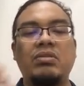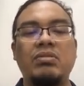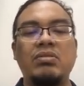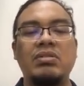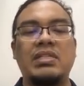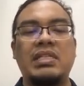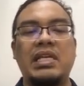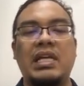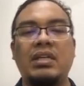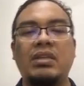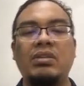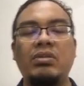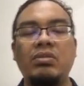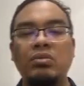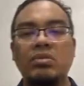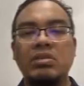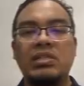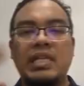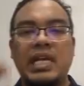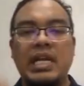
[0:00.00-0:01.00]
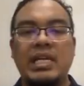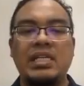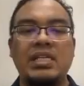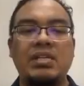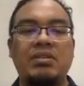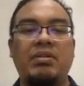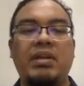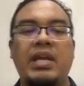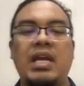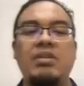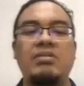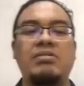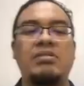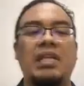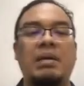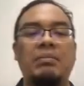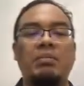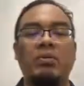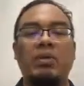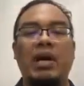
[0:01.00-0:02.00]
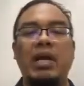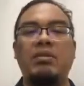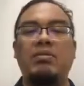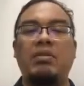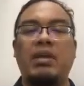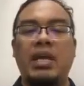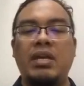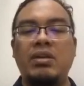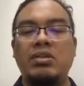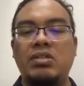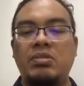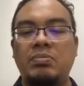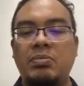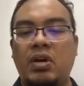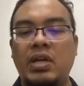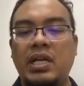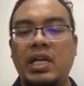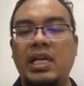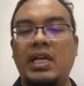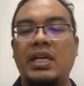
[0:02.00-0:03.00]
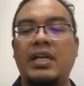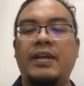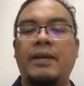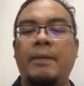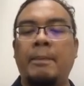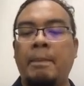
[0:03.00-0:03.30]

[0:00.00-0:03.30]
Two strategies you can use. Number one, you can use model.